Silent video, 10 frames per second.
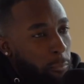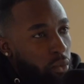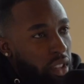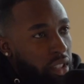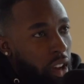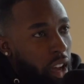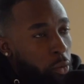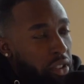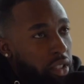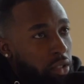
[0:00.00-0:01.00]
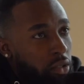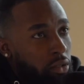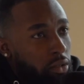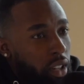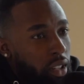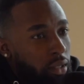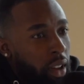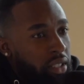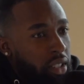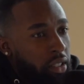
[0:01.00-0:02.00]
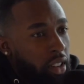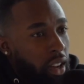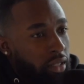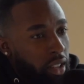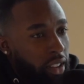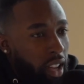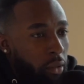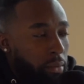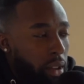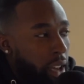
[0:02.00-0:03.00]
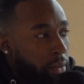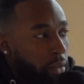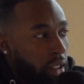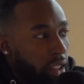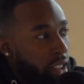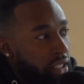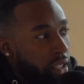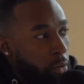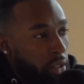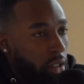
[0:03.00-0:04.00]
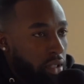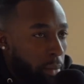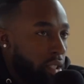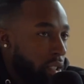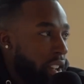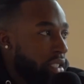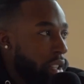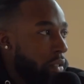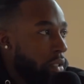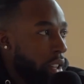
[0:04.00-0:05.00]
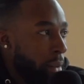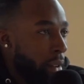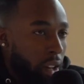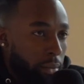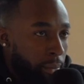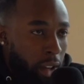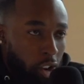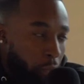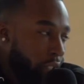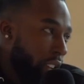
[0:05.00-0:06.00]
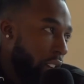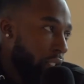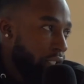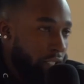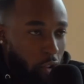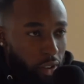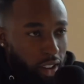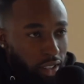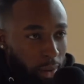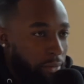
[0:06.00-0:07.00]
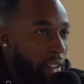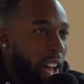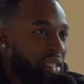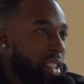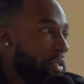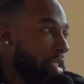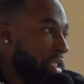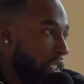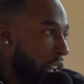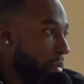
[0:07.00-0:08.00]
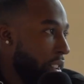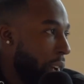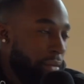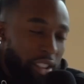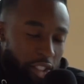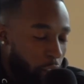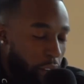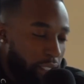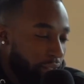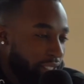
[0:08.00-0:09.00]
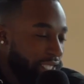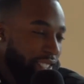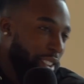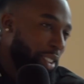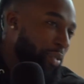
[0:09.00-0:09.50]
So I went to my senior year. I was like, okay, I want to play baseball. Like that. This is sport that wants to get me to the next level. Like, I'm not gonna play. I'm not hooping in college. There's no way. I'm 5'7" at the time. Like, there's no way. So.